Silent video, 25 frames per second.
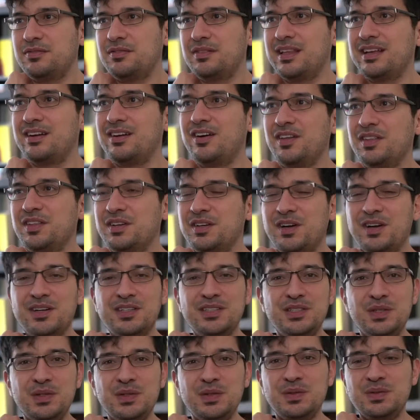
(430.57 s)
like all the
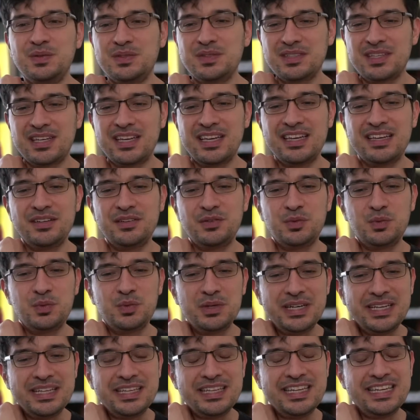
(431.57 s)
cartoons, can
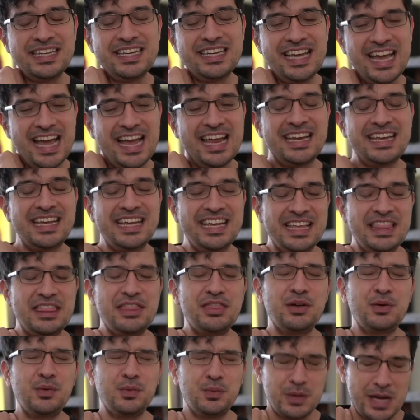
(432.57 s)
really get in
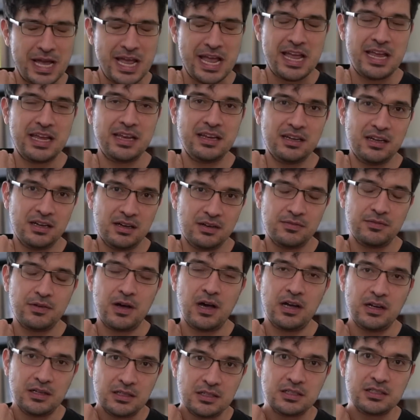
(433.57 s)
the way of
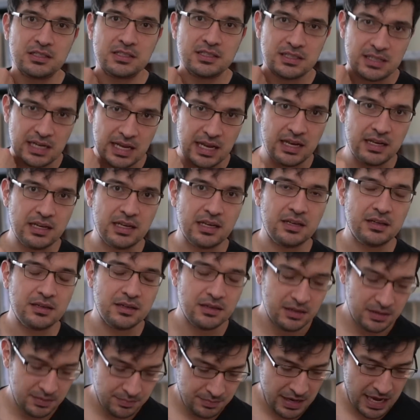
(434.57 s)
understanding
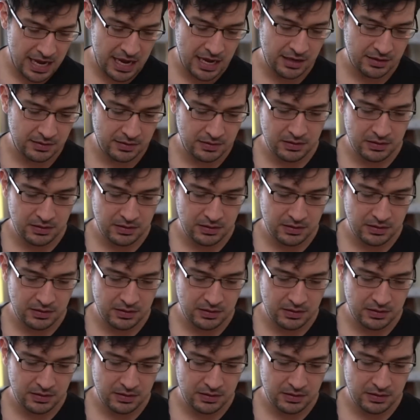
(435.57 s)
math.